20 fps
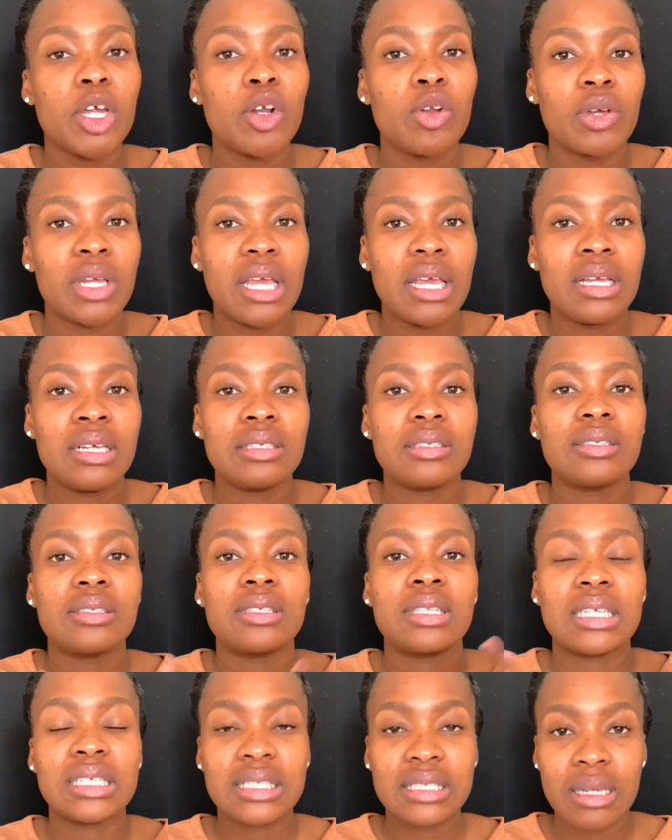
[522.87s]
pillowcase
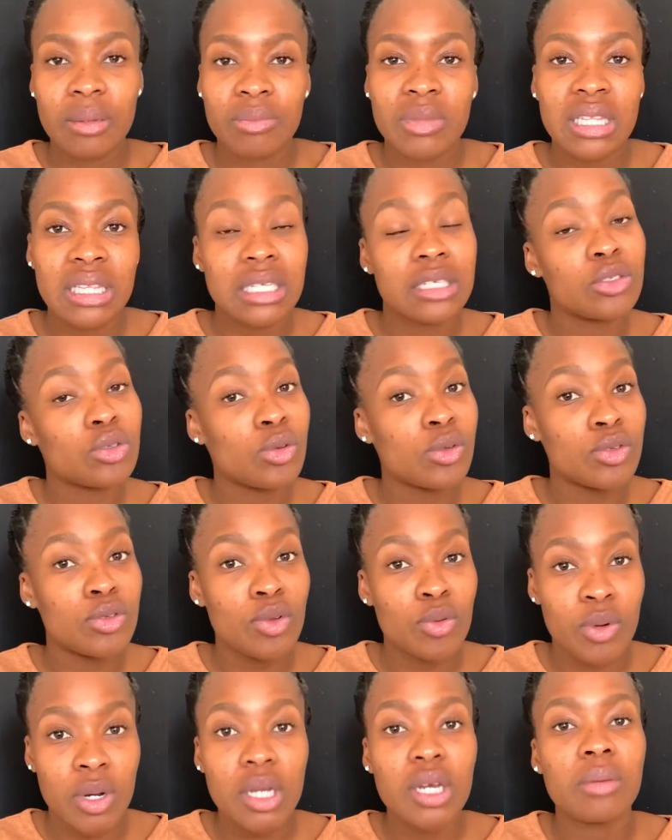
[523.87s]
that's something that's also
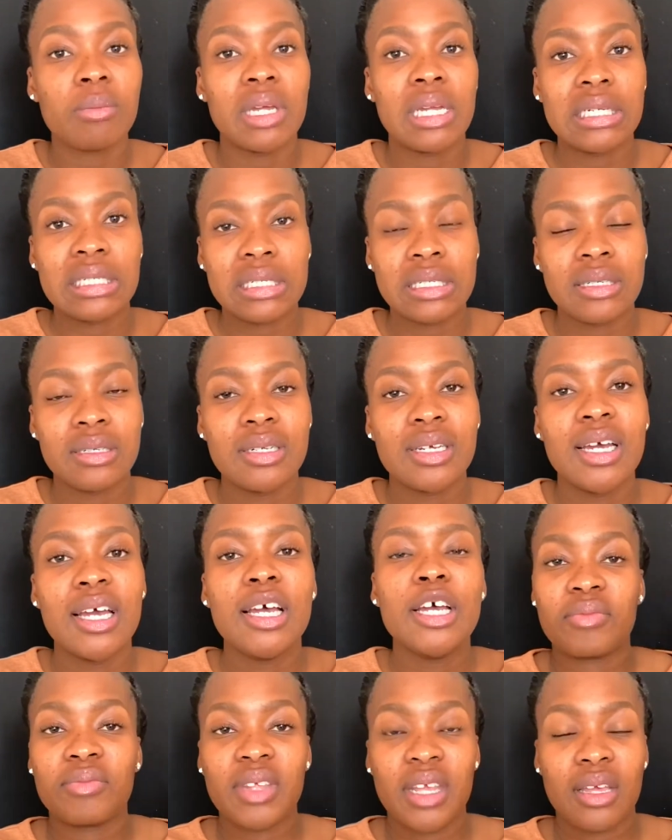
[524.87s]
recommended
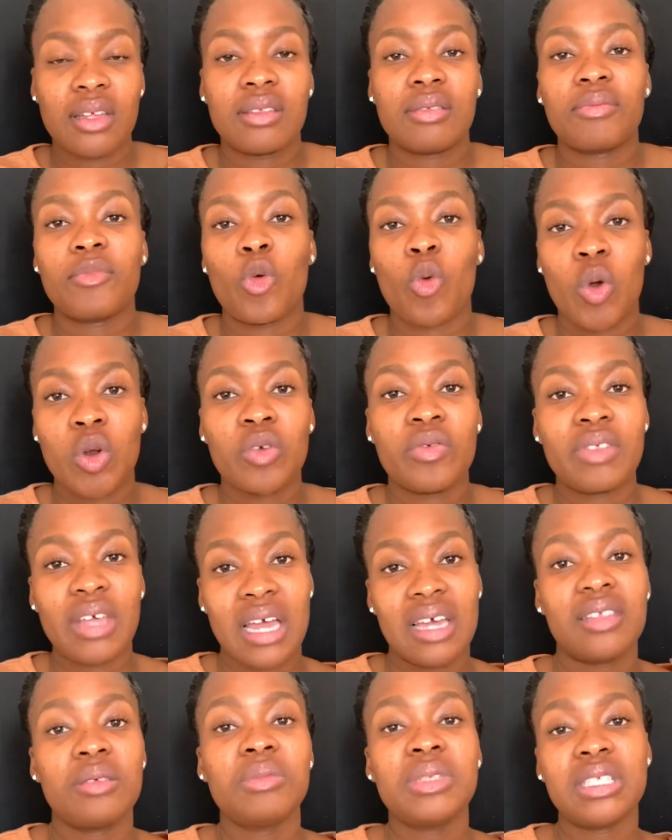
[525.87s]
yeah one of the
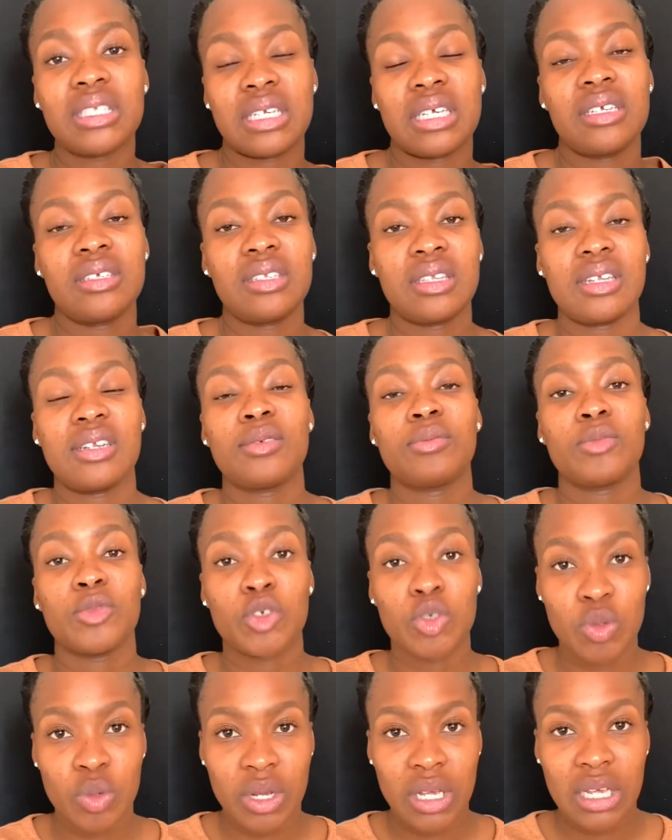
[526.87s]
other mistakes that I'm
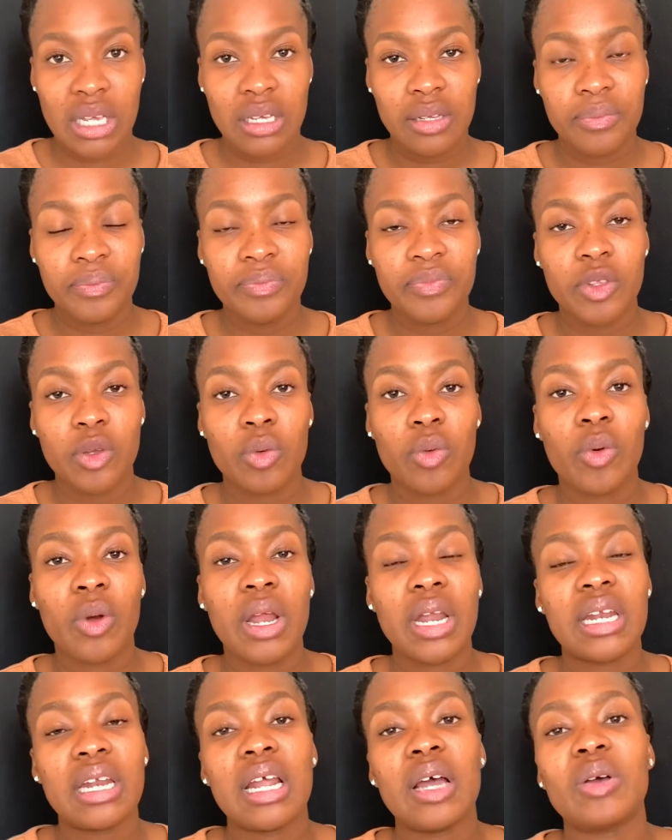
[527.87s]
doing
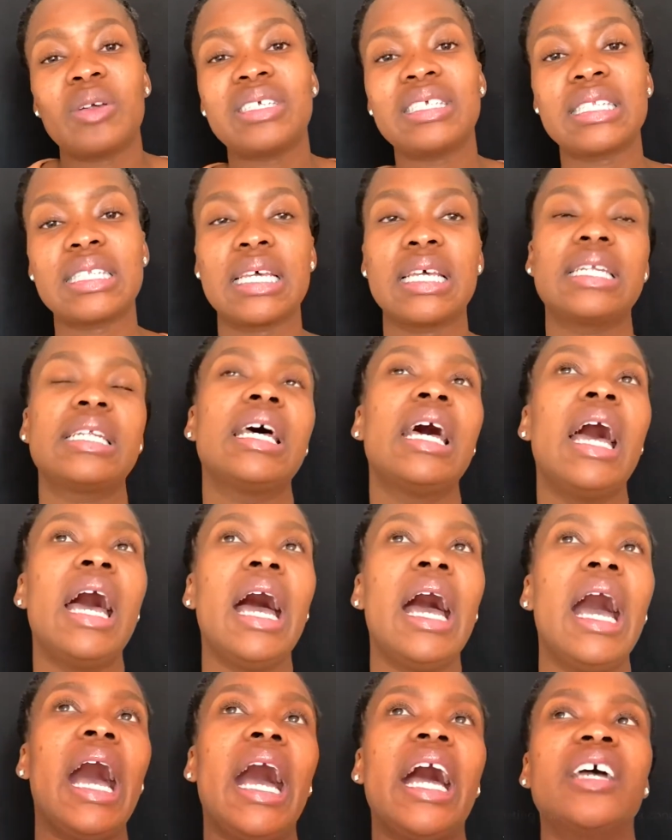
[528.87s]
right now is that
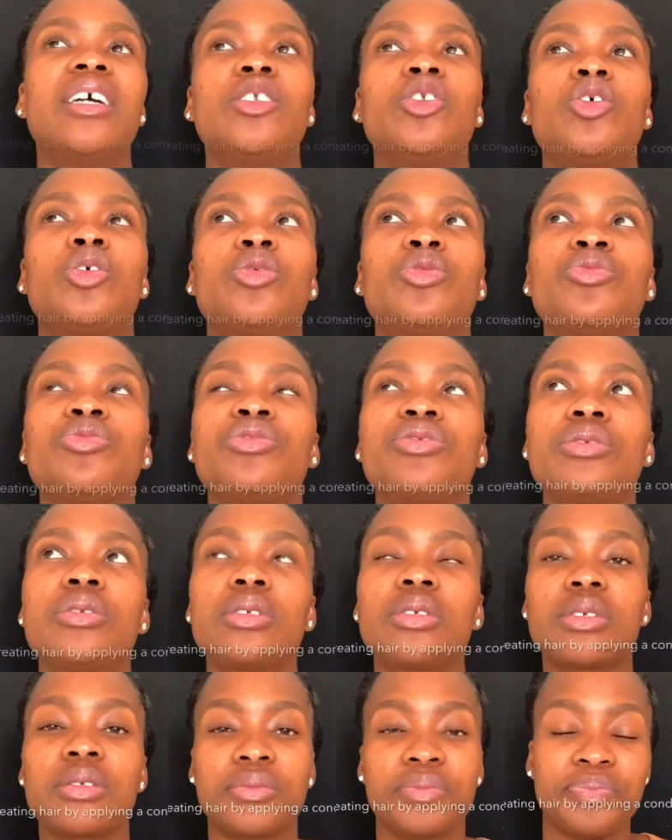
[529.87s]
I don't
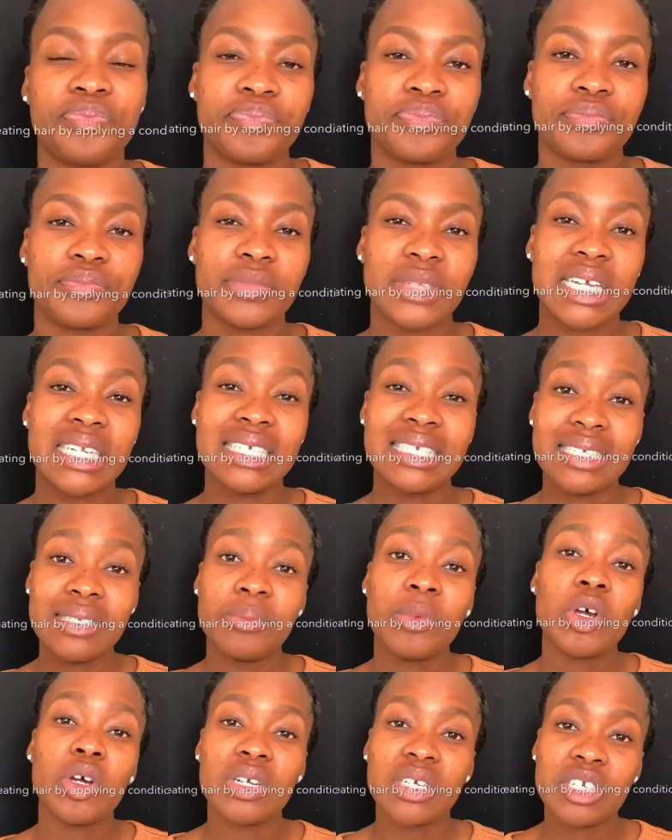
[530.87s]
deep
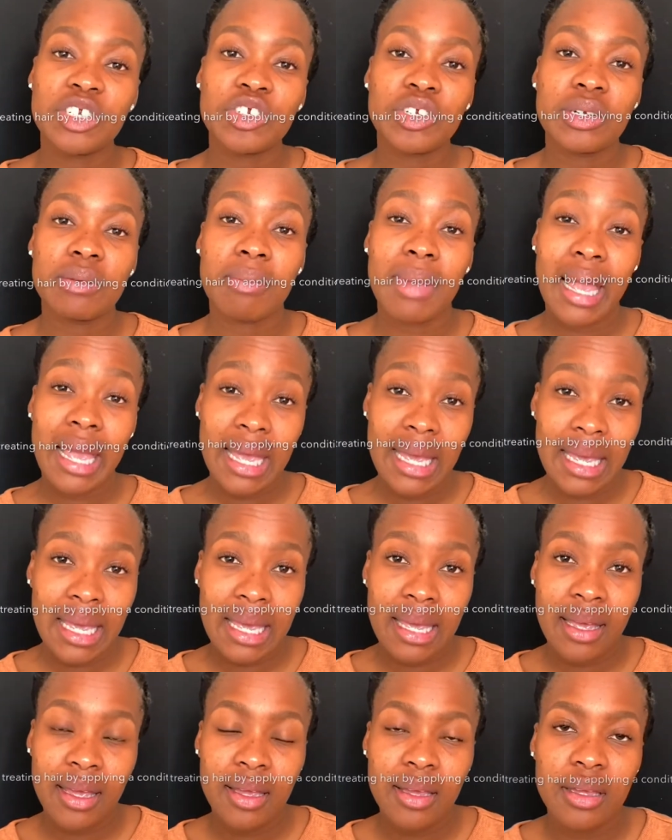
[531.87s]
condition my
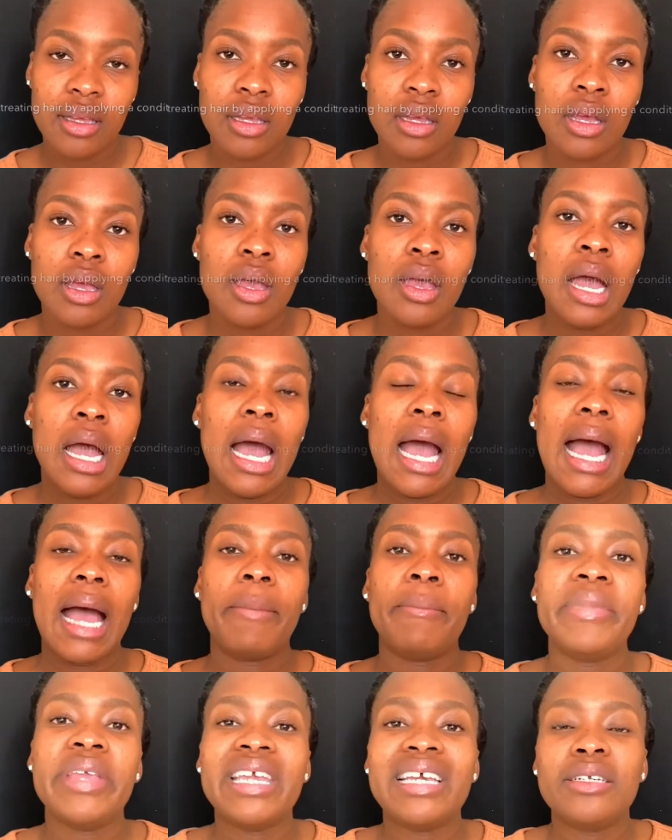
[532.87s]
hair
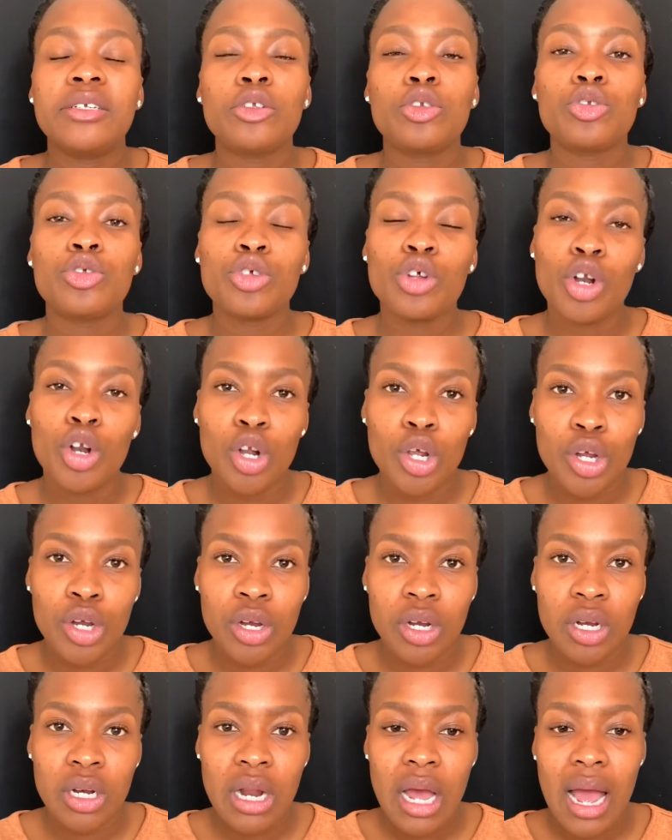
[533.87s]
I'm yet to
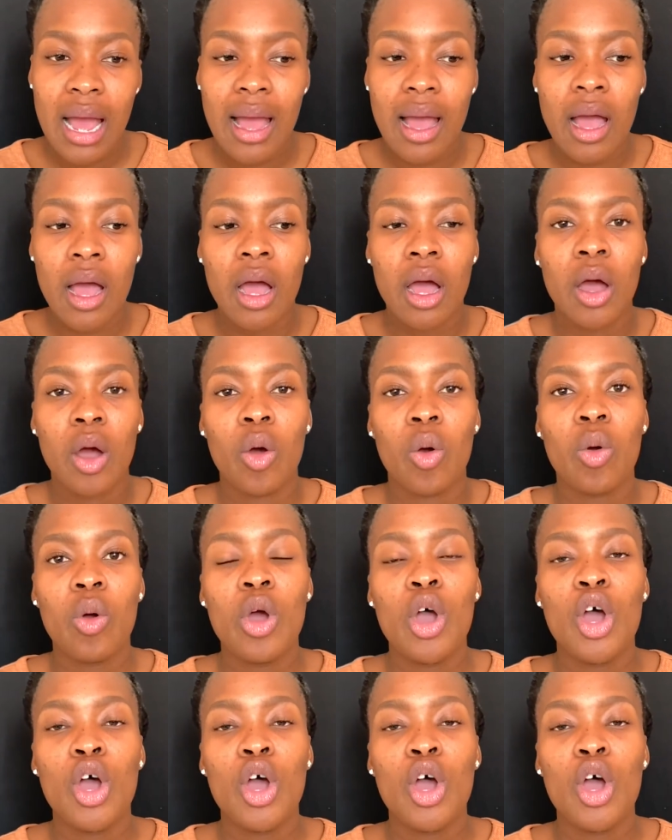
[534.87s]
learn how